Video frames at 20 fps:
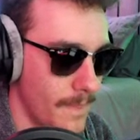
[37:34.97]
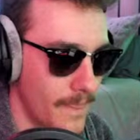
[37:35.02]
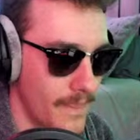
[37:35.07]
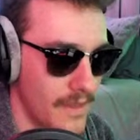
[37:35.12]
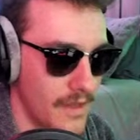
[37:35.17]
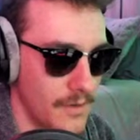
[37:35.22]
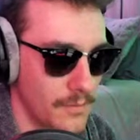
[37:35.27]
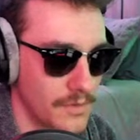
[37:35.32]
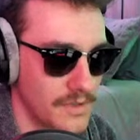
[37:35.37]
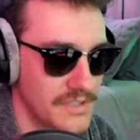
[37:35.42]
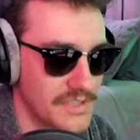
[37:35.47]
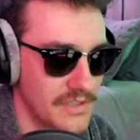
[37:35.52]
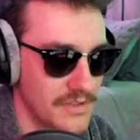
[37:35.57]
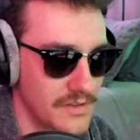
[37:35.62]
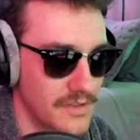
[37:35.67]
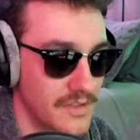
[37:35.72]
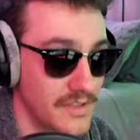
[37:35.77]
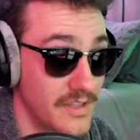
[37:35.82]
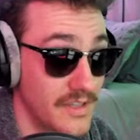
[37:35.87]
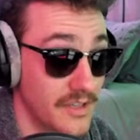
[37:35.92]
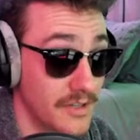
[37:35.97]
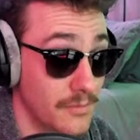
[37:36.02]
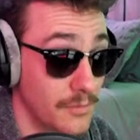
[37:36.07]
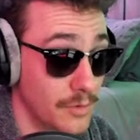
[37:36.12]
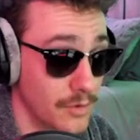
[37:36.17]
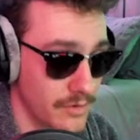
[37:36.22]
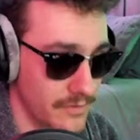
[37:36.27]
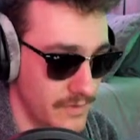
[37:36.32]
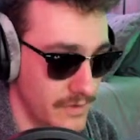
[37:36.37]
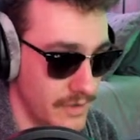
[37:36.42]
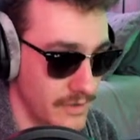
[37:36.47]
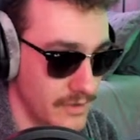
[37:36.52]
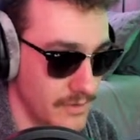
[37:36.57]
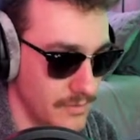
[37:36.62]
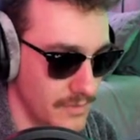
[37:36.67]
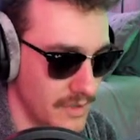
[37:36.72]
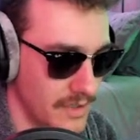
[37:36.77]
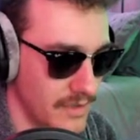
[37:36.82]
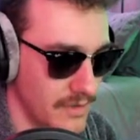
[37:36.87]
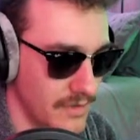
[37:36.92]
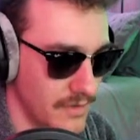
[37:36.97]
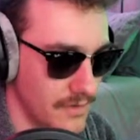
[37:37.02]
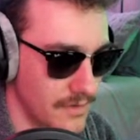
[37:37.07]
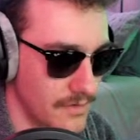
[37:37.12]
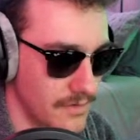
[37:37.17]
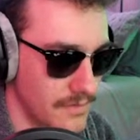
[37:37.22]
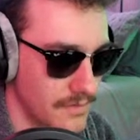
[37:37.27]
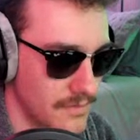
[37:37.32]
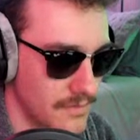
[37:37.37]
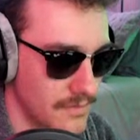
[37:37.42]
Okay, what's a little more volume gonna do?